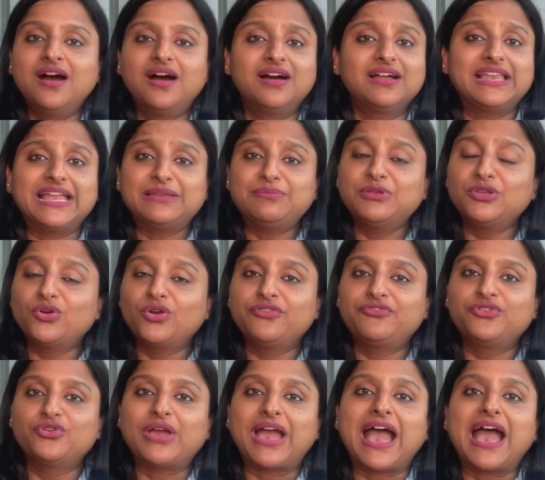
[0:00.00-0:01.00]
or let me know
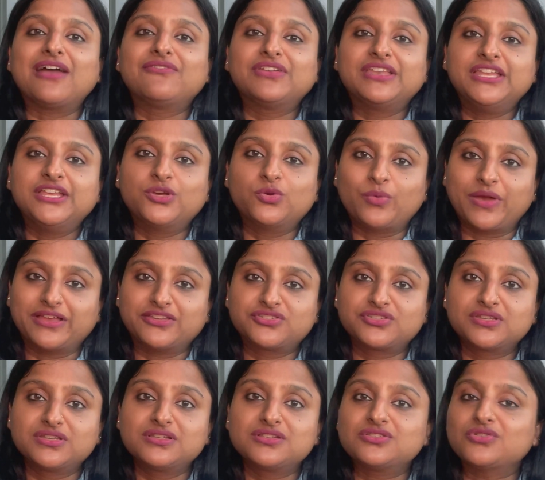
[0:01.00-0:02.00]
if you have any
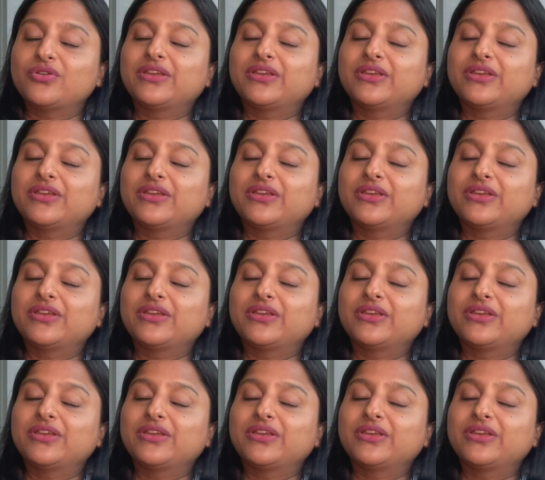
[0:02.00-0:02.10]
questions